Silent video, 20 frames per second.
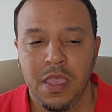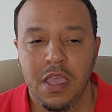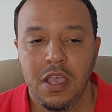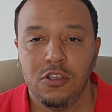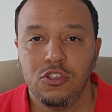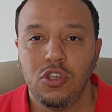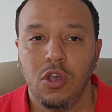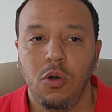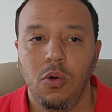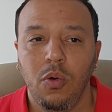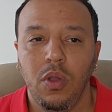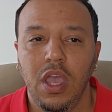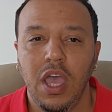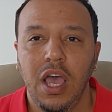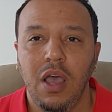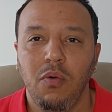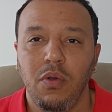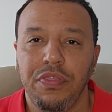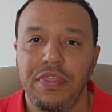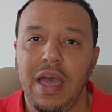So
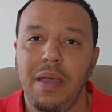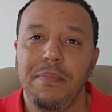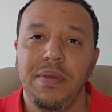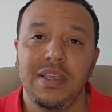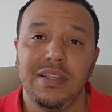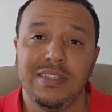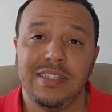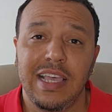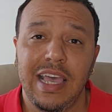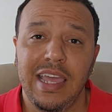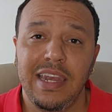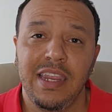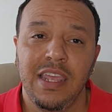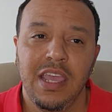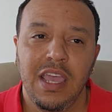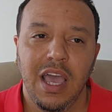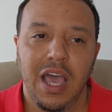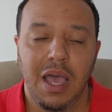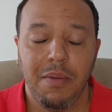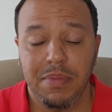with that being said,
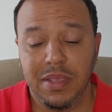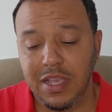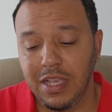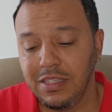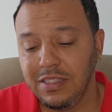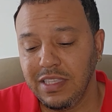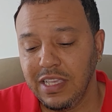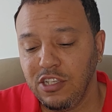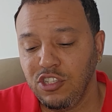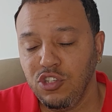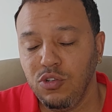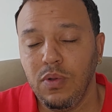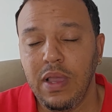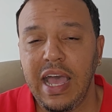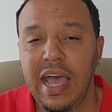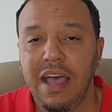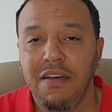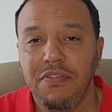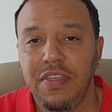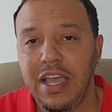because they do
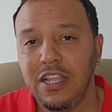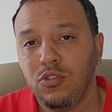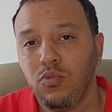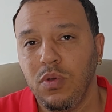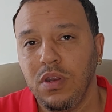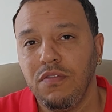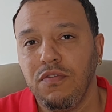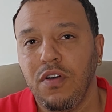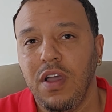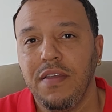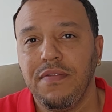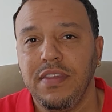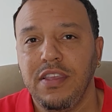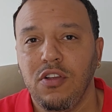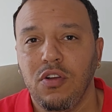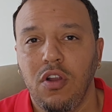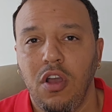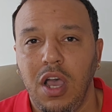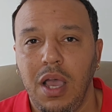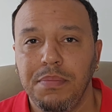have that
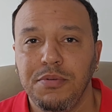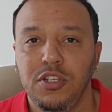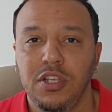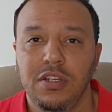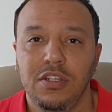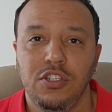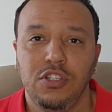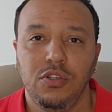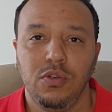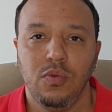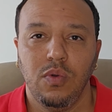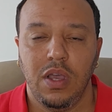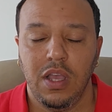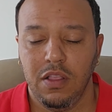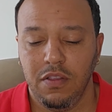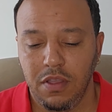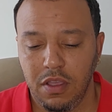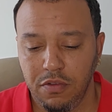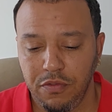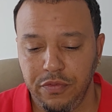25-year option to
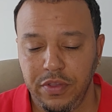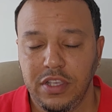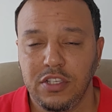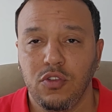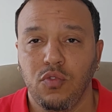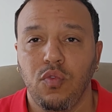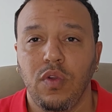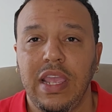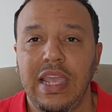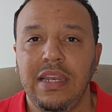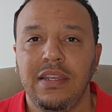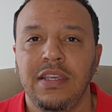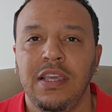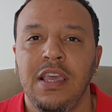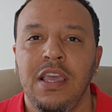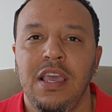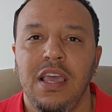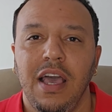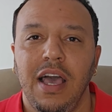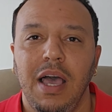fix a rate,
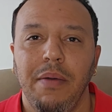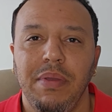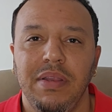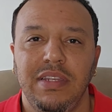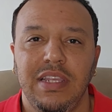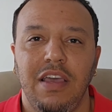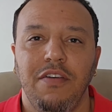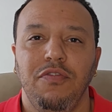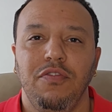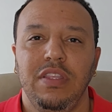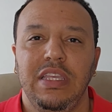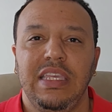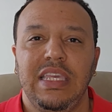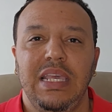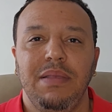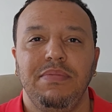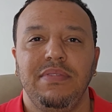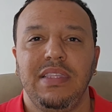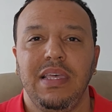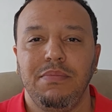it definitely
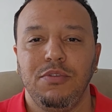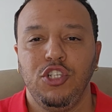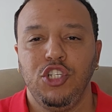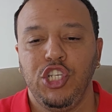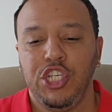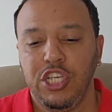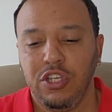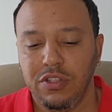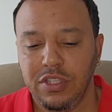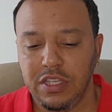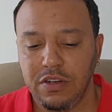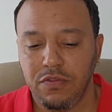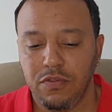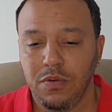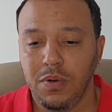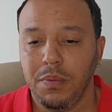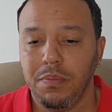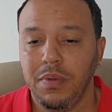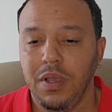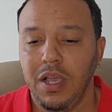keeps them shielded
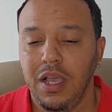from